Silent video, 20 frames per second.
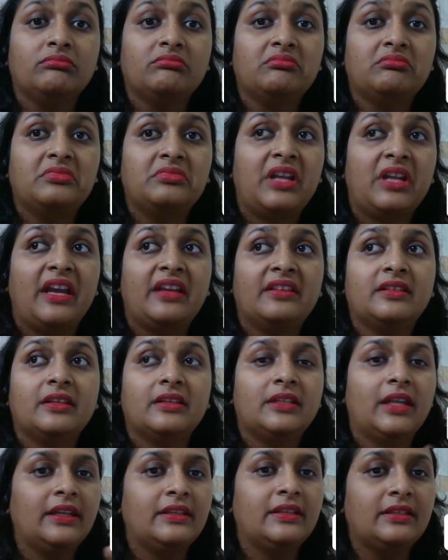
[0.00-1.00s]
nice
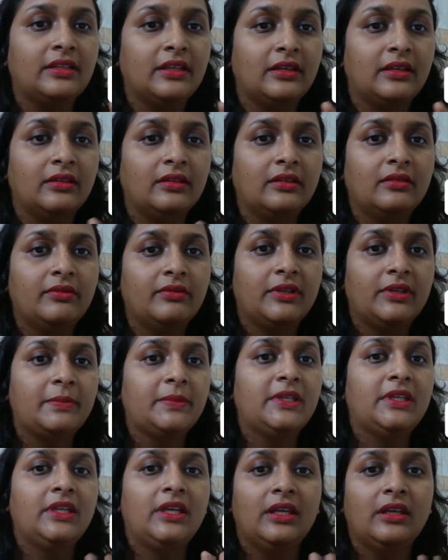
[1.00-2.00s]
and tasty,
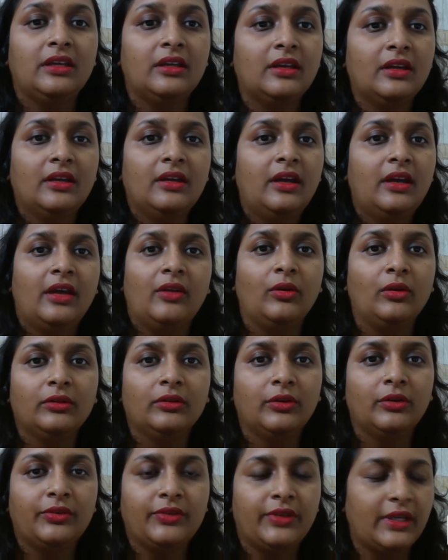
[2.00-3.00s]
vitamin D and all
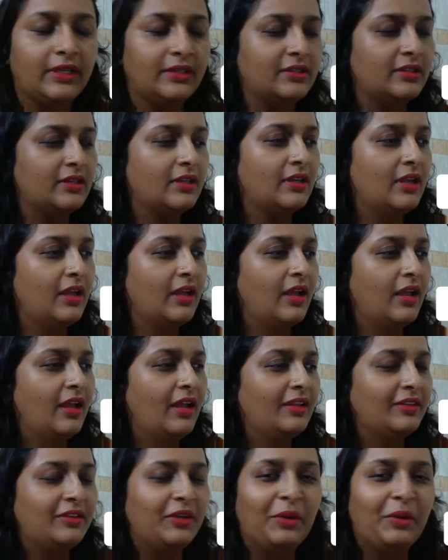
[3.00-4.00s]
those things?
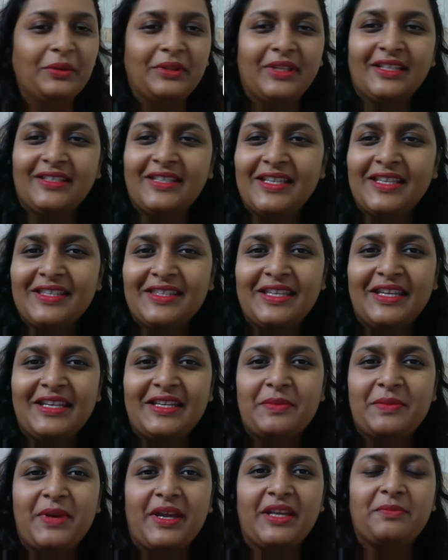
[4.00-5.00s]
So this is the
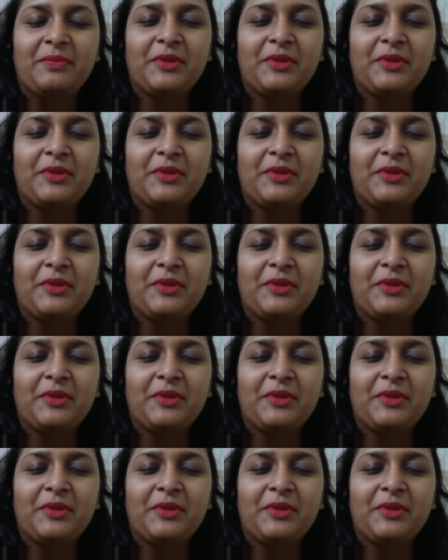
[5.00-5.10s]
debate